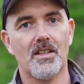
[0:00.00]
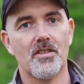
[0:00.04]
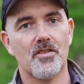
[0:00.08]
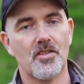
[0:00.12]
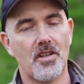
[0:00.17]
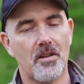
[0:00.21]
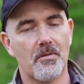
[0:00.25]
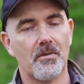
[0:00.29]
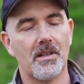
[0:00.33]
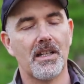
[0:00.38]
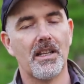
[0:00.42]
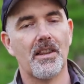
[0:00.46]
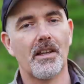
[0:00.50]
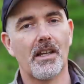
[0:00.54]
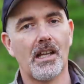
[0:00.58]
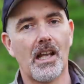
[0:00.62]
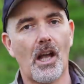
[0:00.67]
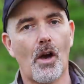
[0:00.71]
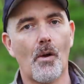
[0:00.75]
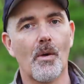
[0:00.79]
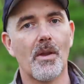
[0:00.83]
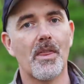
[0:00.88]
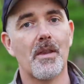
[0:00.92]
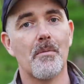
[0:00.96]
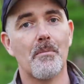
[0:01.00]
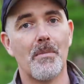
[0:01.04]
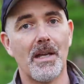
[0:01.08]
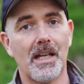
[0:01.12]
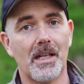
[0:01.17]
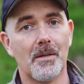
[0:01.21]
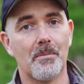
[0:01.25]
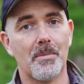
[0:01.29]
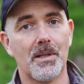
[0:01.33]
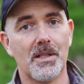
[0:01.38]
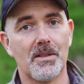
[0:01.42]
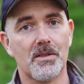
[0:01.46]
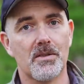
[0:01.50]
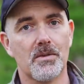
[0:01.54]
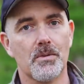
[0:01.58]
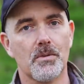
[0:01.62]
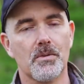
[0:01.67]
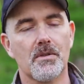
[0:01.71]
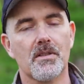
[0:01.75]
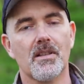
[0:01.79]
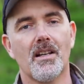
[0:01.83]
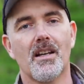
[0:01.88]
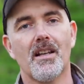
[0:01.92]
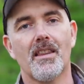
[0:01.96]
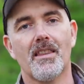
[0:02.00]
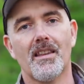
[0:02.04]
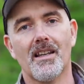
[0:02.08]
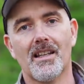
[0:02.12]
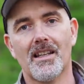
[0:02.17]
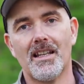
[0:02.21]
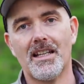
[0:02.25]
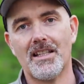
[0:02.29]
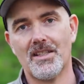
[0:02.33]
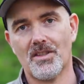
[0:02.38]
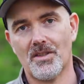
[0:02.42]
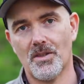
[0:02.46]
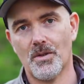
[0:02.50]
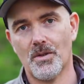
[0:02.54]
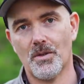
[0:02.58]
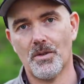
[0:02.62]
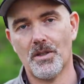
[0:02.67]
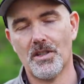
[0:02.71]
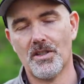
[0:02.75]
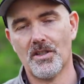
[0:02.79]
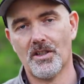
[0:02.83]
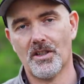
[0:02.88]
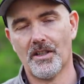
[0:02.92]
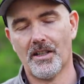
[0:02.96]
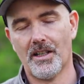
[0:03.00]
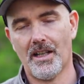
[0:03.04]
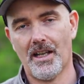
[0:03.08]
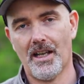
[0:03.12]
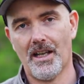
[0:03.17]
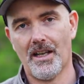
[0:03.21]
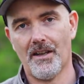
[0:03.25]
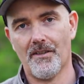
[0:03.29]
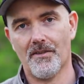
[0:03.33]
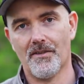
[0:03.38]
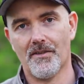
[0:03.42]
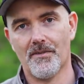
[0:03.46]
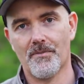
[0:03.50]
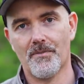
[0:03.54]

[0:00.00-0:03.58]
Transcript: Generally, the lower the megapixels, the less noise you're going to have.